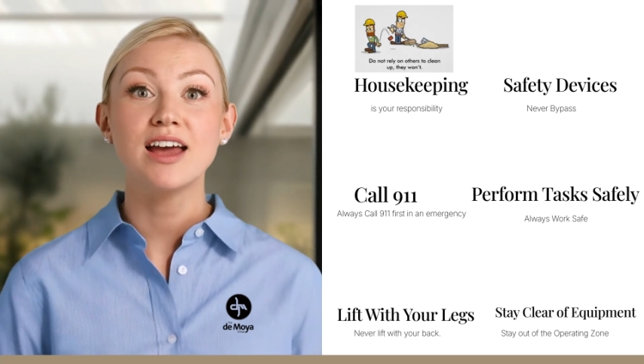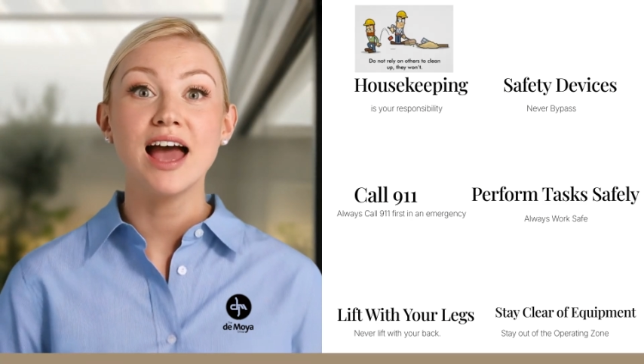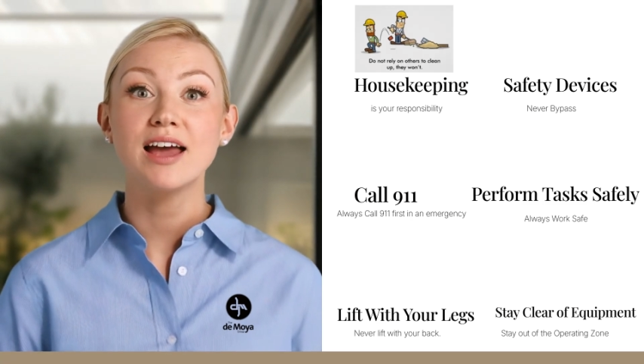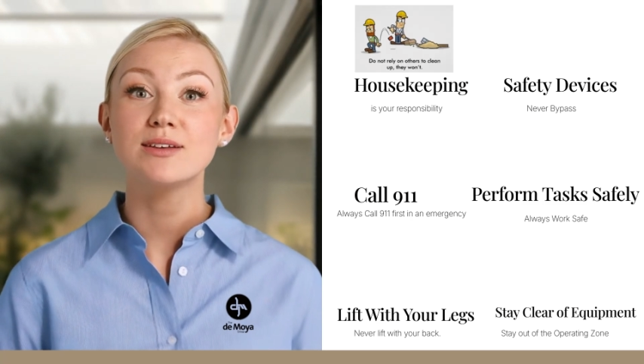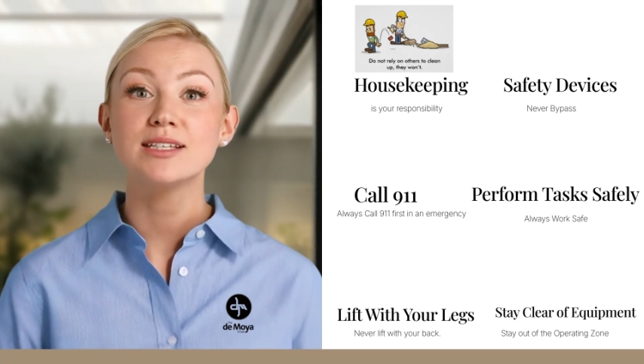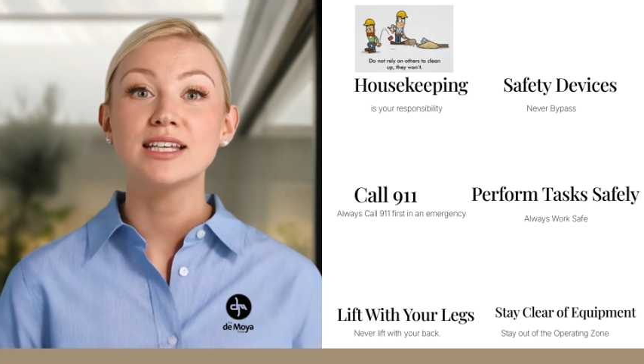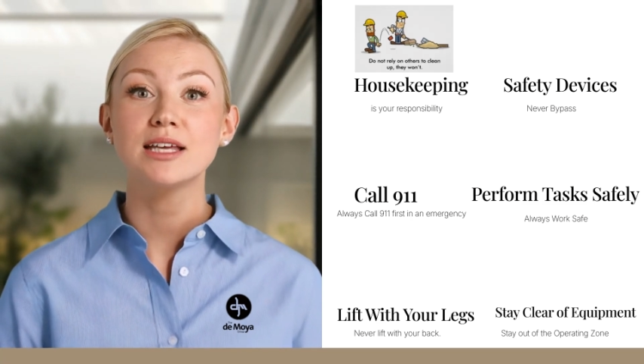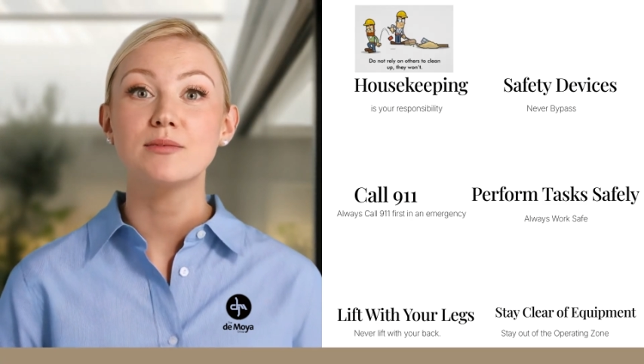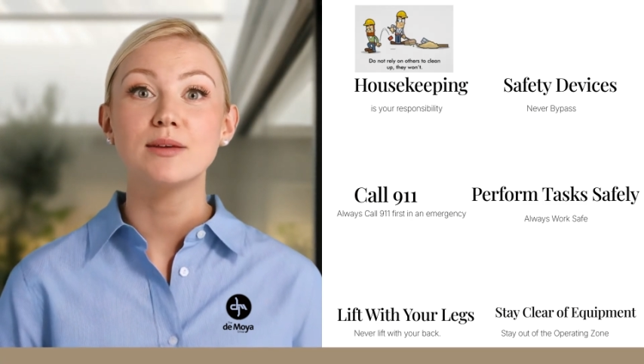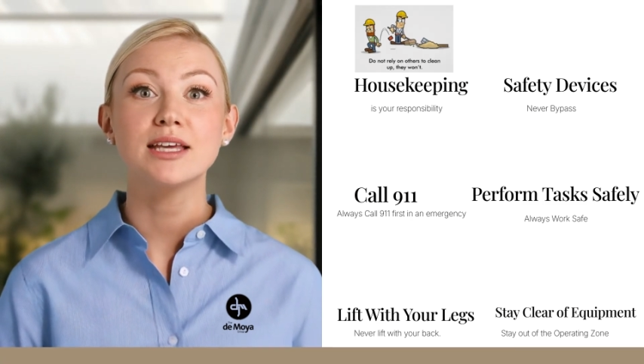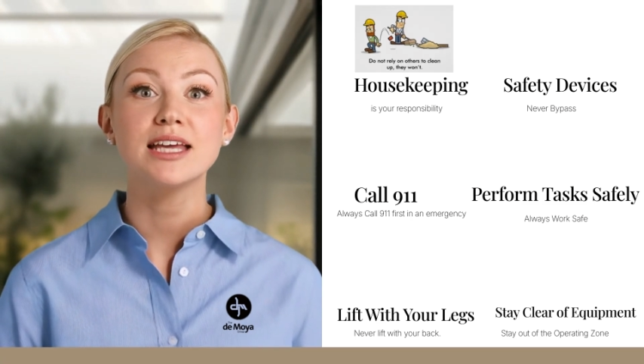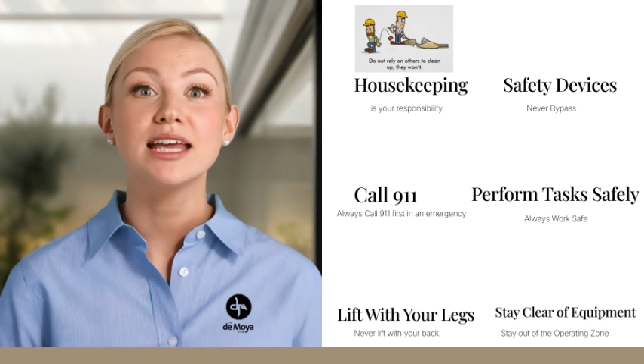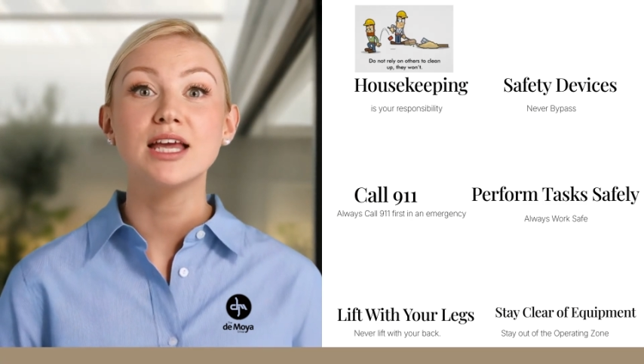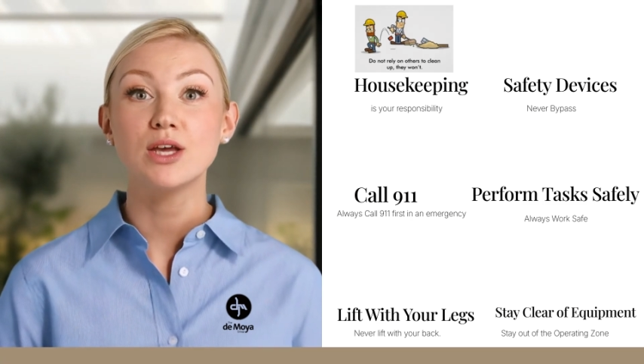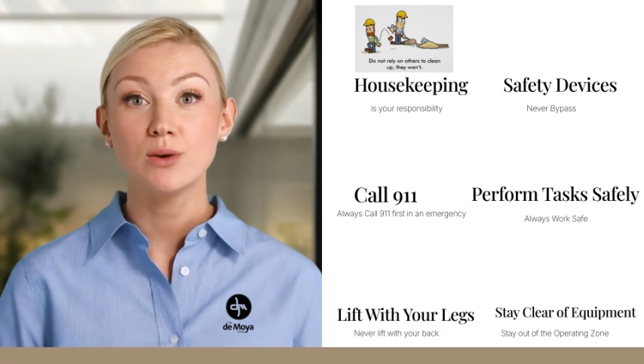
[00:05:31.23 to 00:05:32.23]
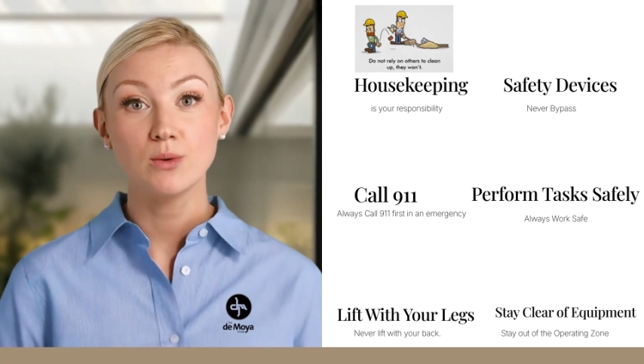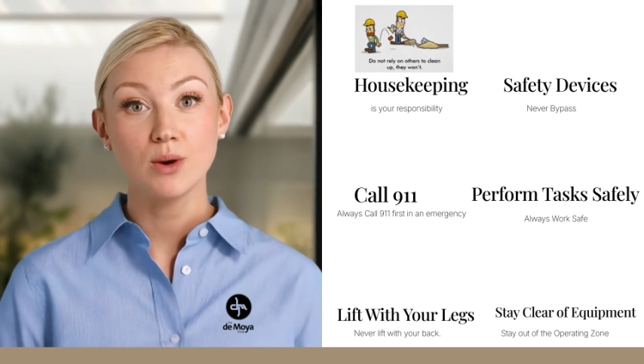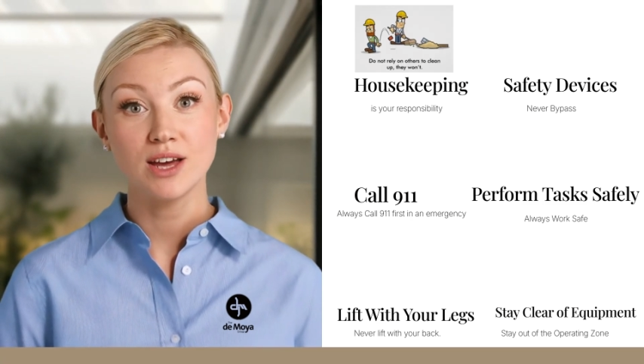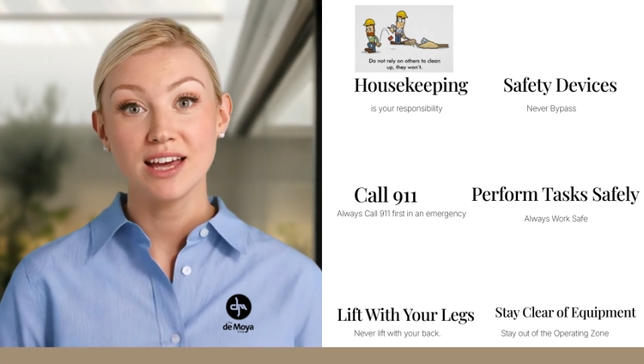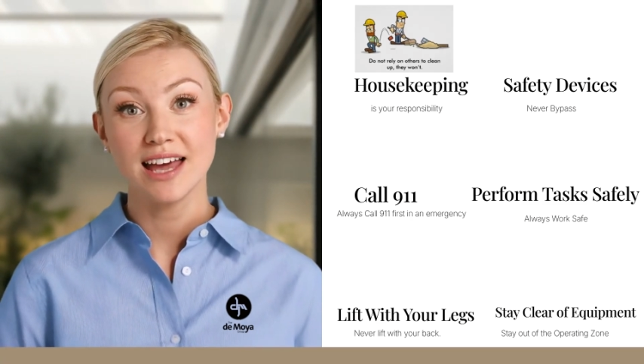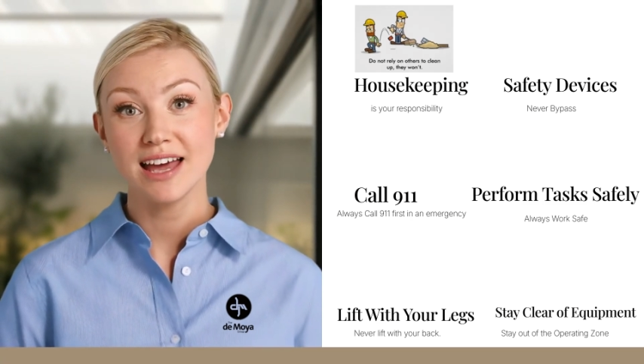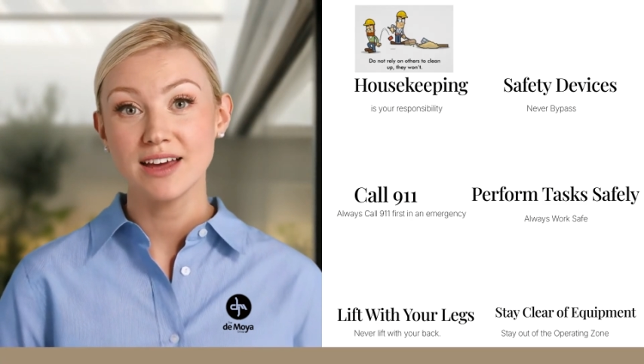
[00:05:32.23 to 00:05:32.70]
housekeeping in your
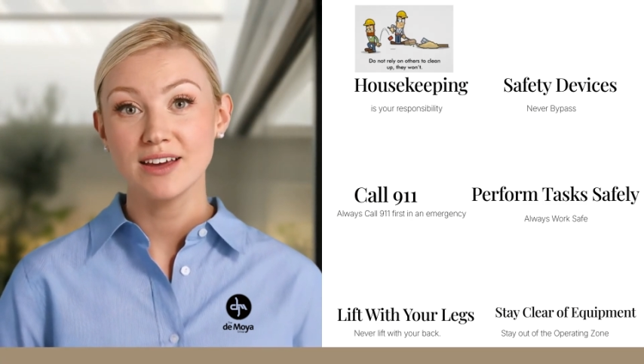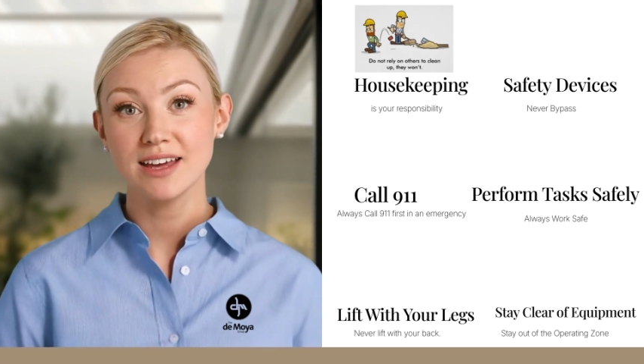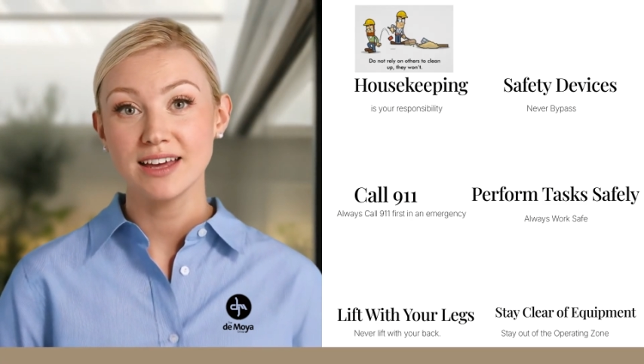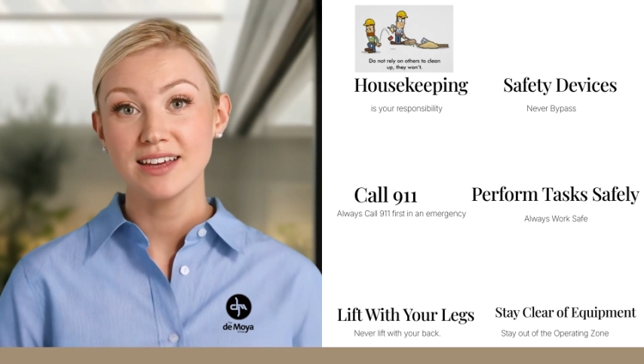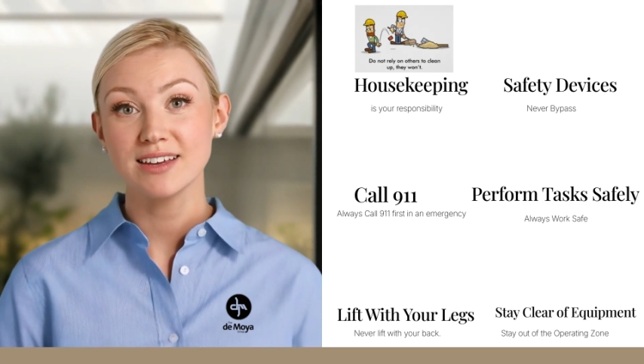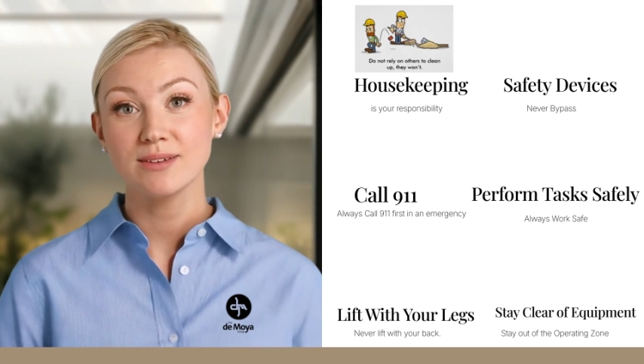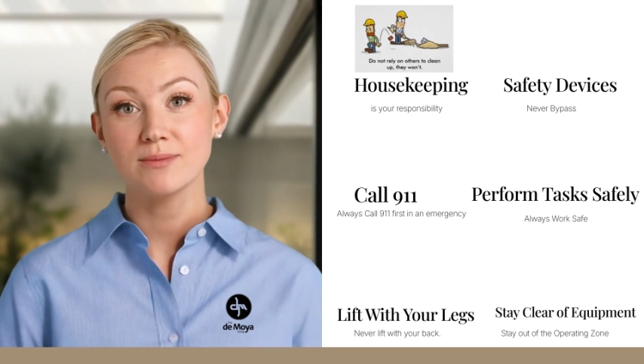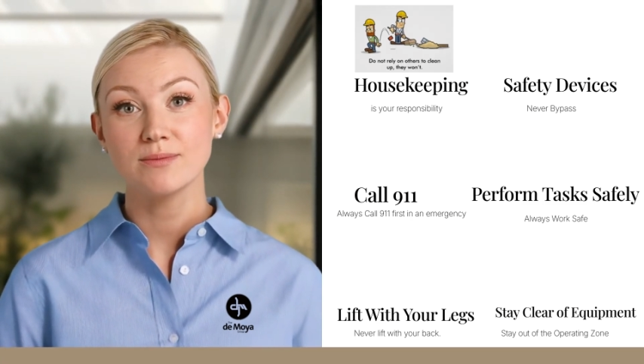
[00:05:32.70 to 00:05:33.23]
work area.